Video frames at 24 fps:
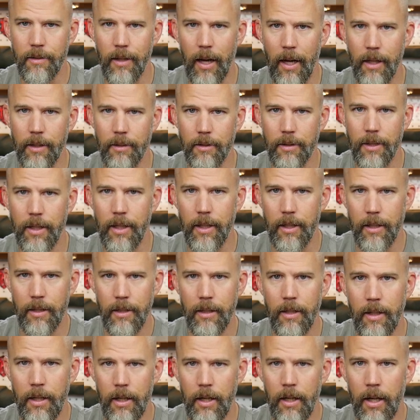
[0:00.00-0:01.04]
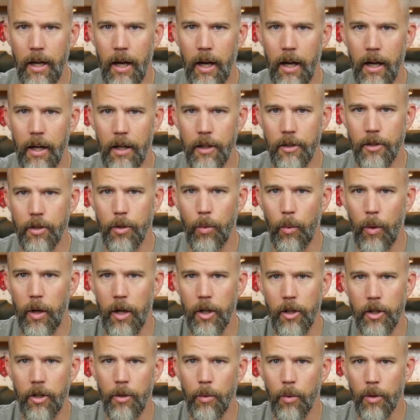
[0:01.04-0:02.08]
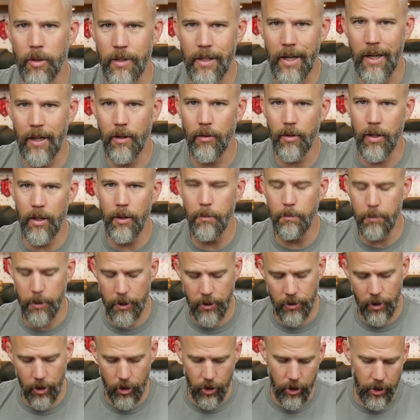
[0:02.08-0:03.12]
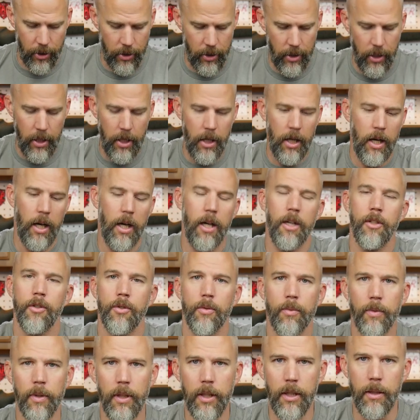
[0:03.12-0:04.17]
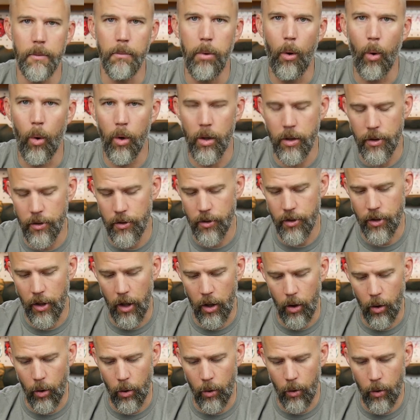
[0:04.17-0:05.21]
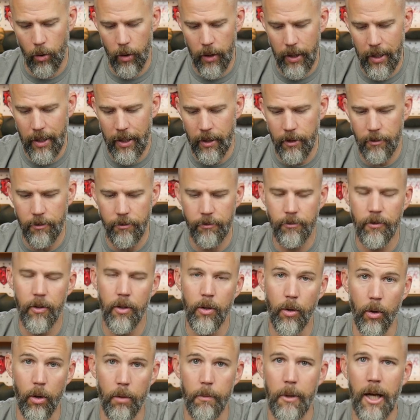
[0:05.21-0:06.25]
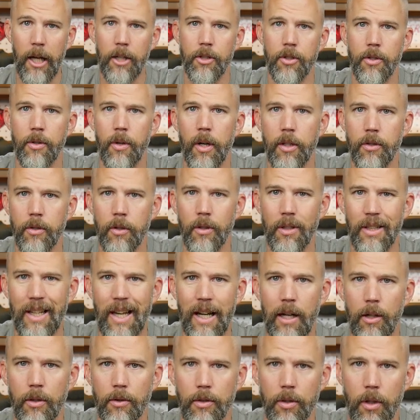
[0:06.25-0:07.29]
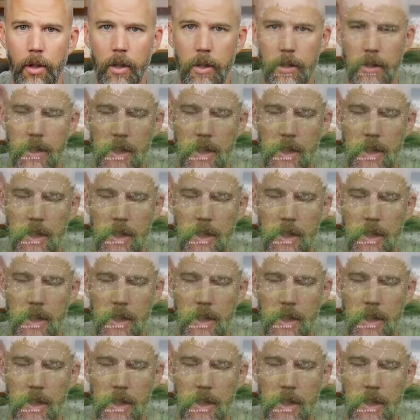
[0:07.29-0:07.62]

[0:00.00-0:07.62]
dialed in uh, to where you were down in position uh, is really important. So if your match director allows on